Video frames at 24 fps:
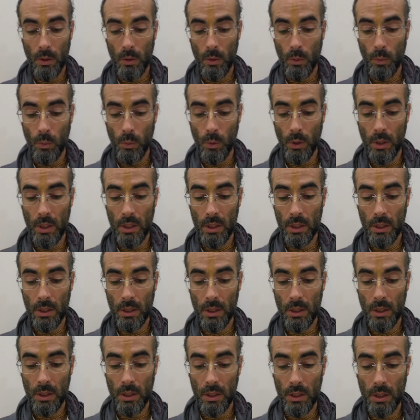would
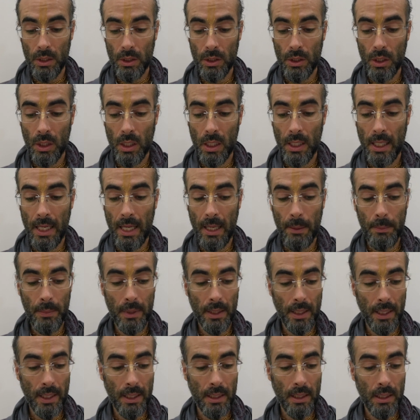
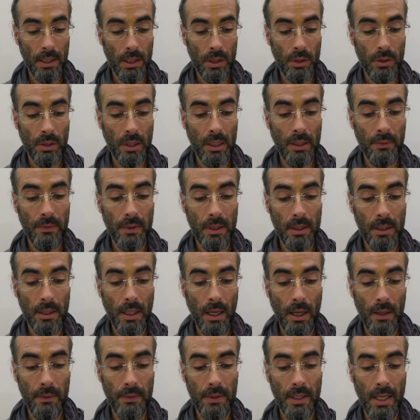circumambulate Sri
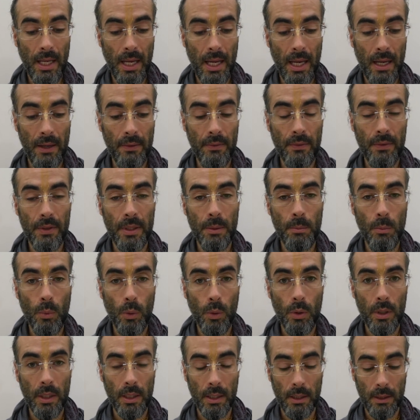Vrindavan every
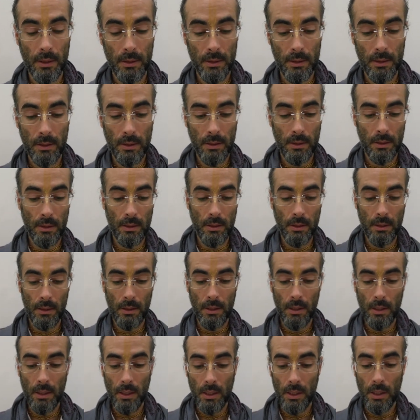morning.
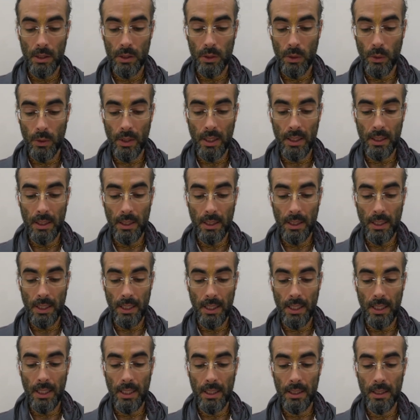So they
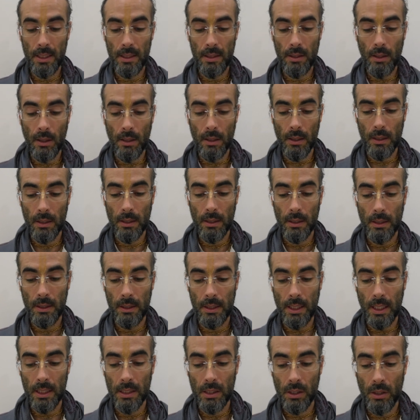hid in the dark,
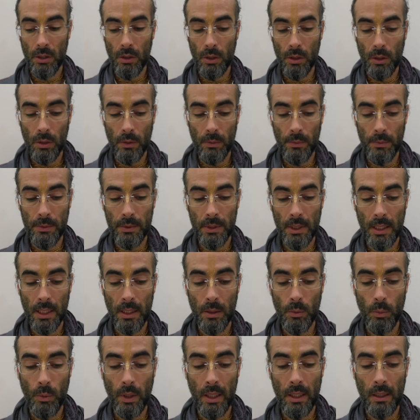dense groves
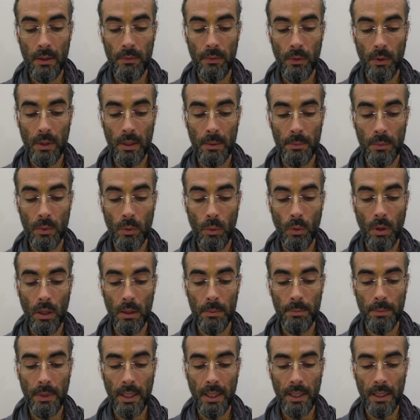and waited for him to
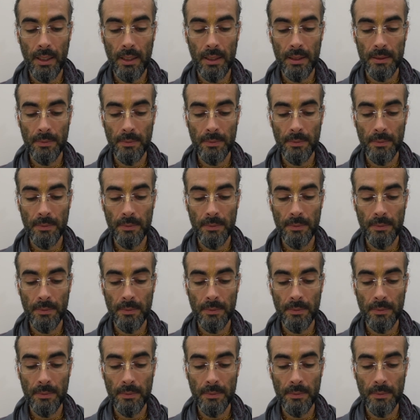walk by.